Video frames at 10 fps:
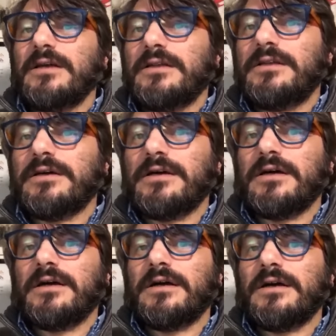
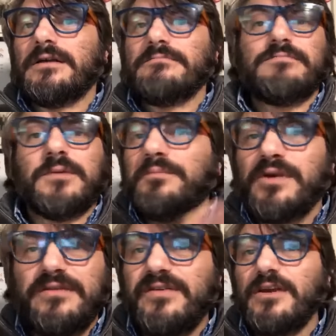the
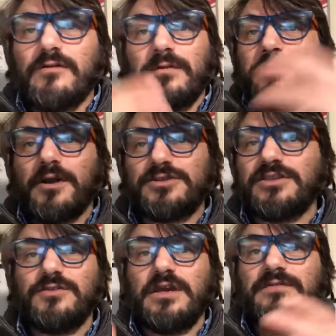briefing of a
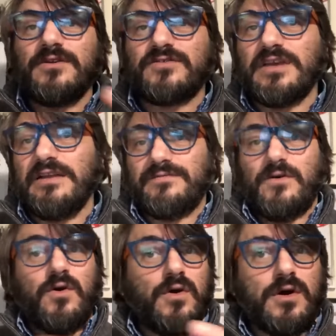project you gave yourself,
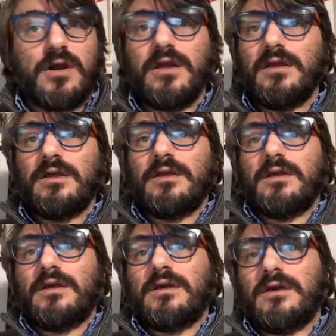or,
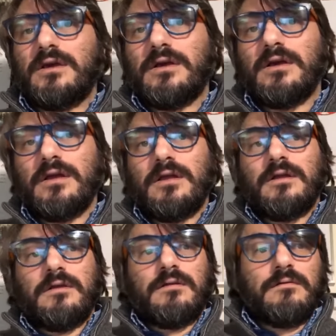
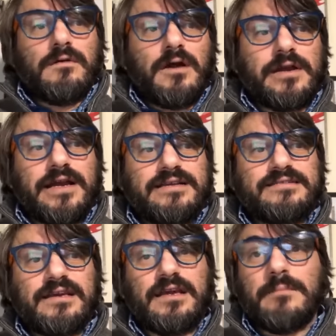how can I
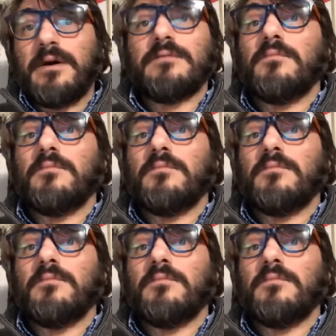say, about